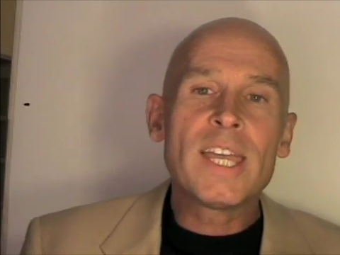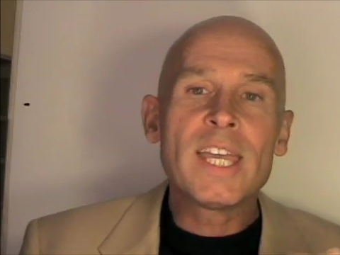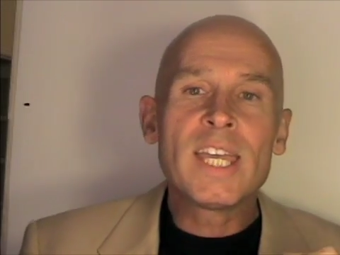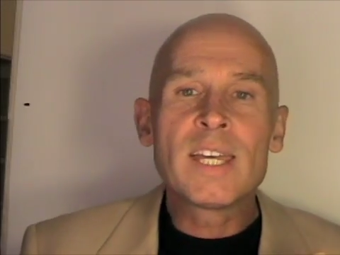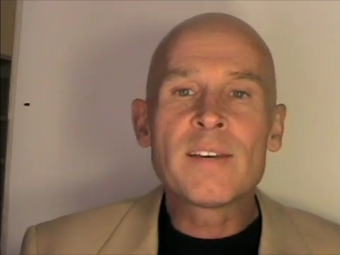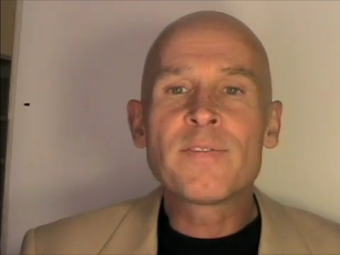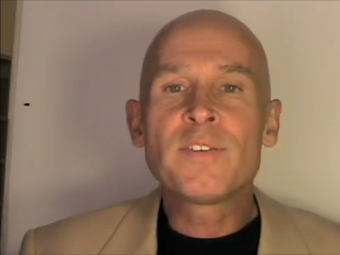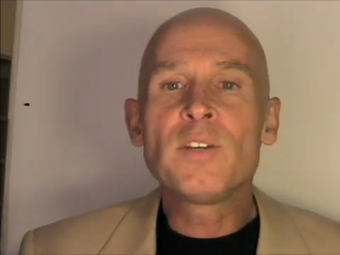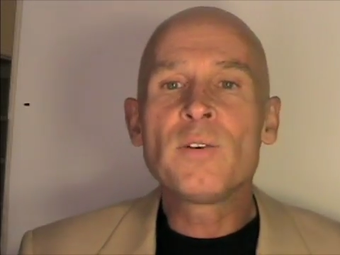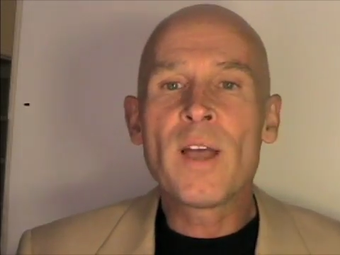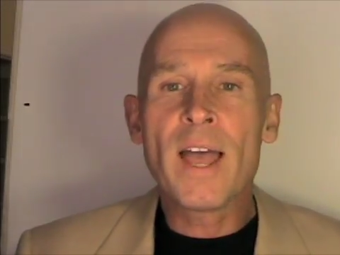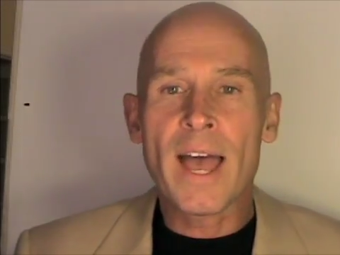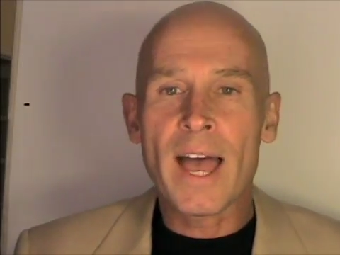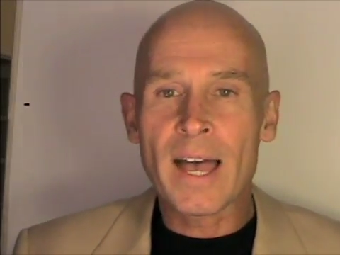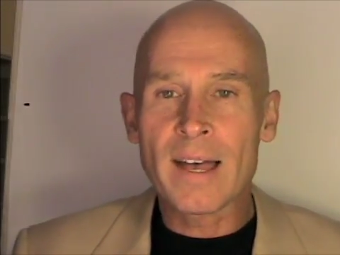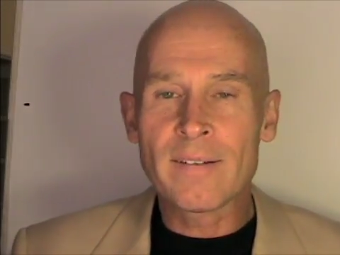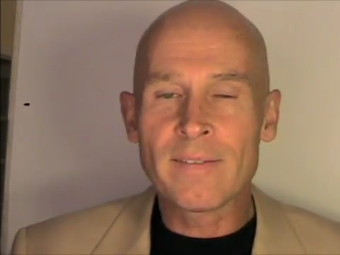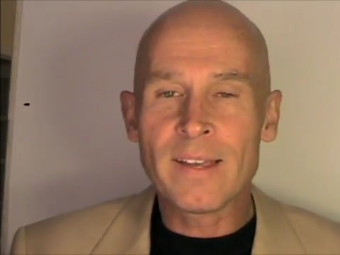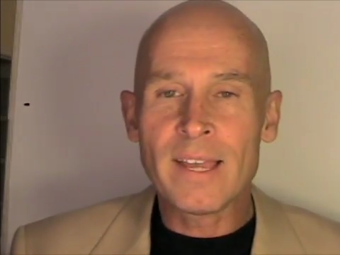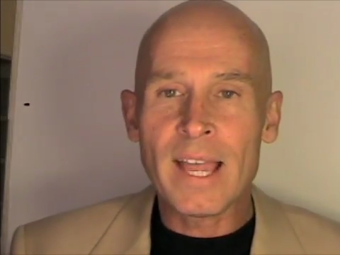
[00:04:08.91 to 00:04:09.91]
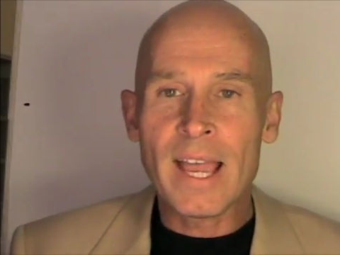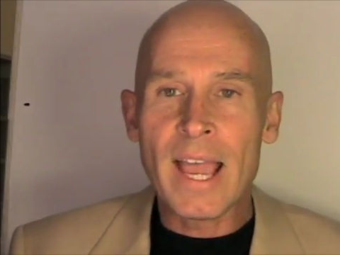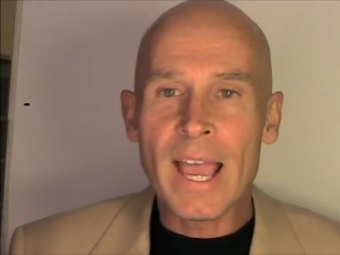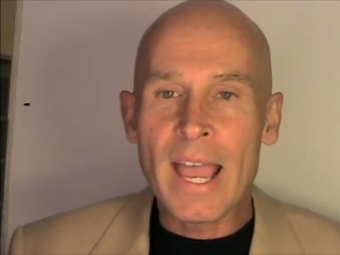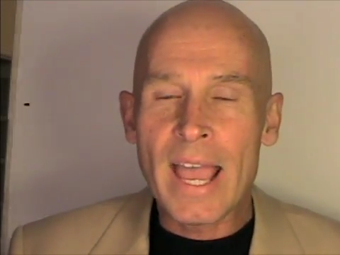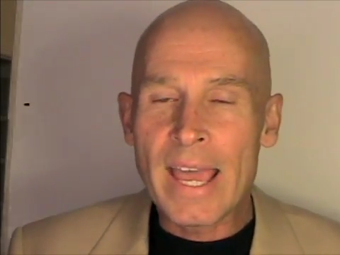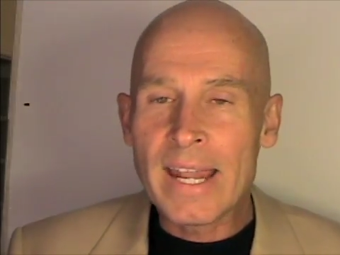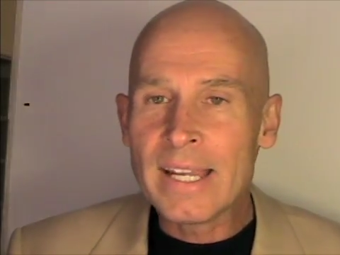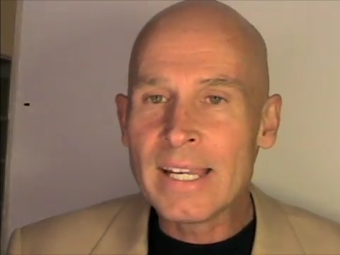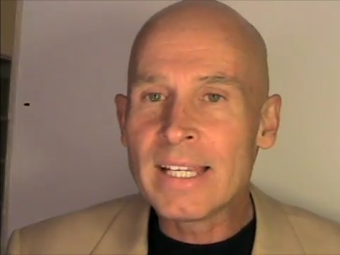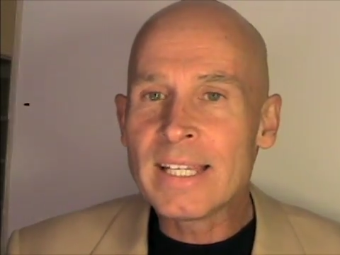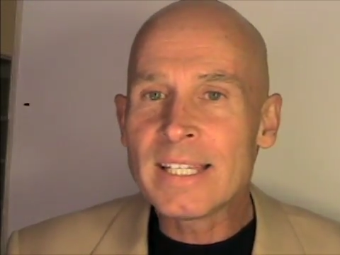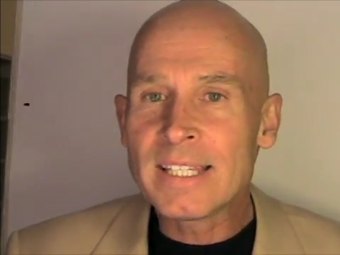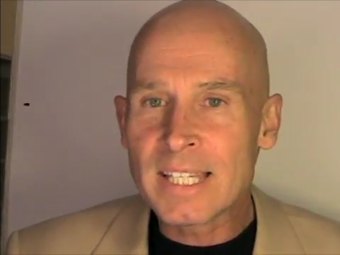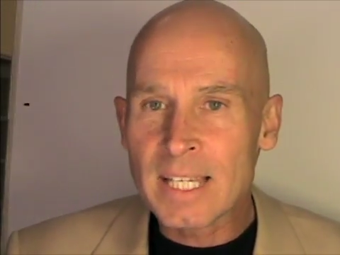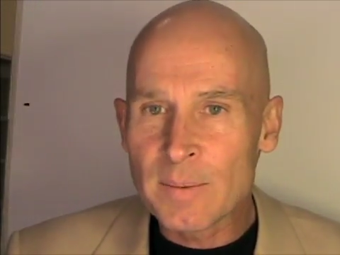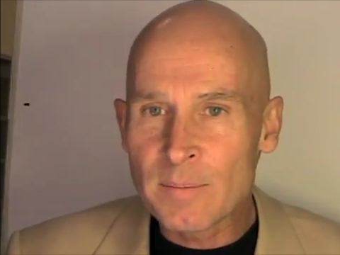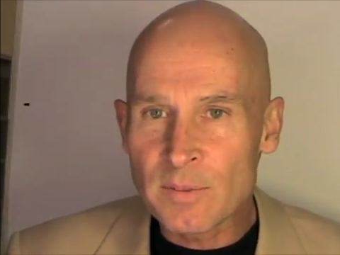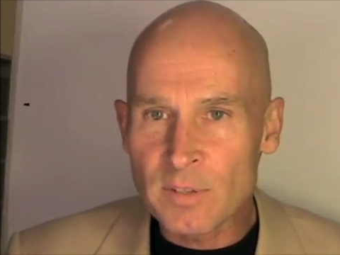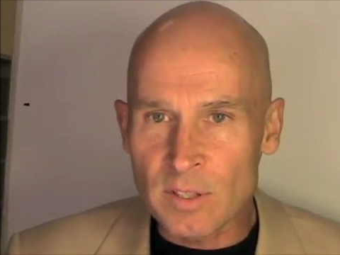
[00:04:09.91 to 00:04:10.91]
If you have any
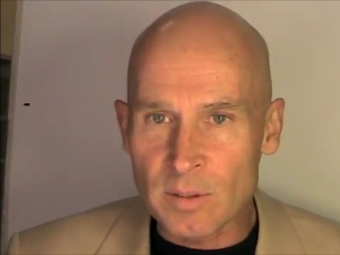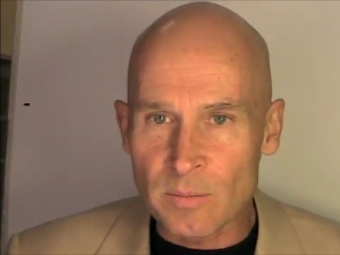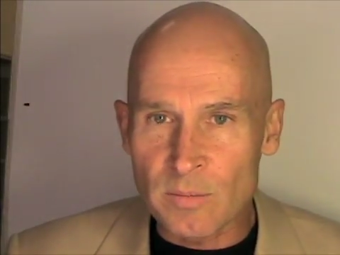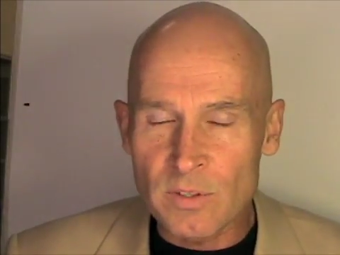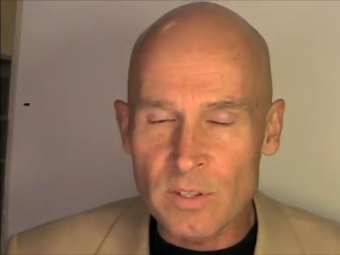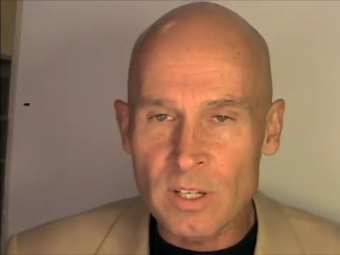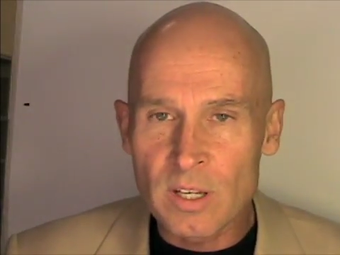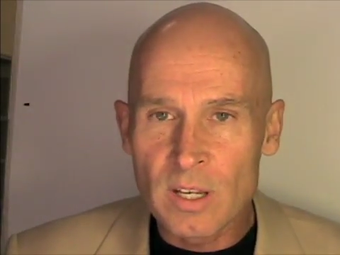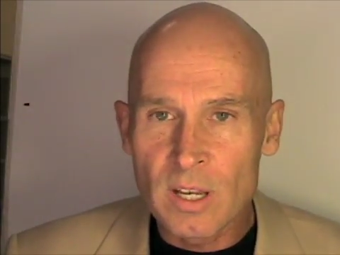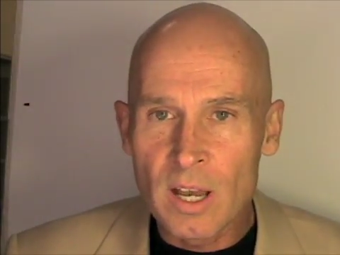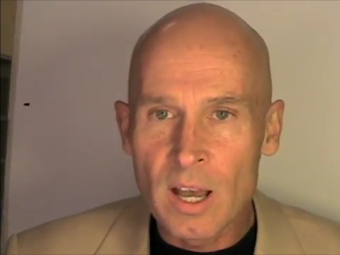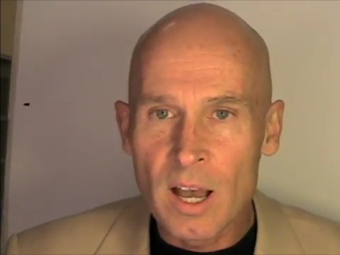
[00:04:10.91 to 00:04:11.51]
symptoms